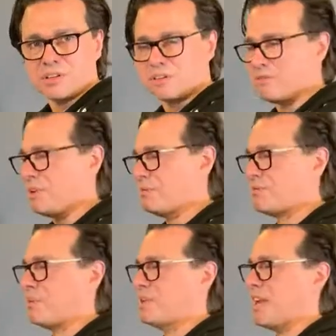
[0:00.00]

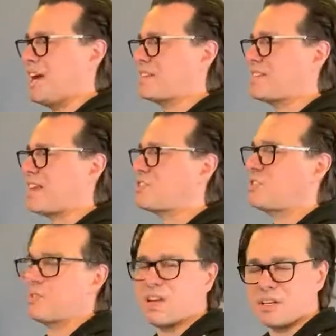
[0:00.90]
from the last section
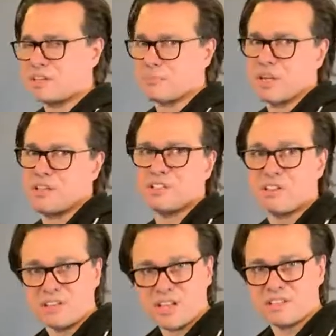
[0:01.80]
you cut it, but it's
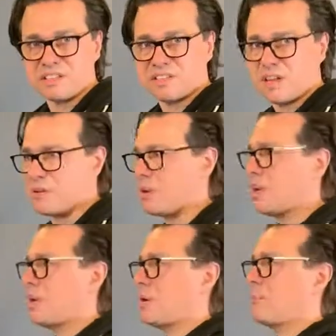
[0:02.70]
not necessary
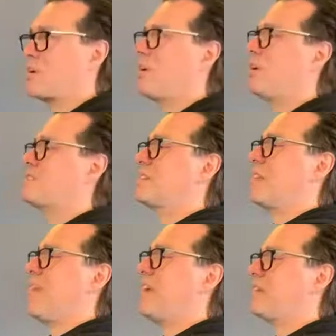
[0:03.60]
because the
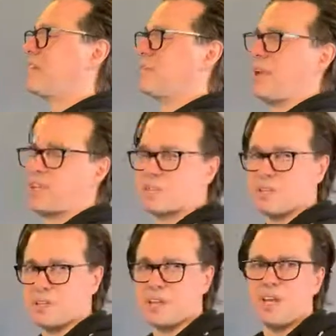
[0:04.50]
length arrangement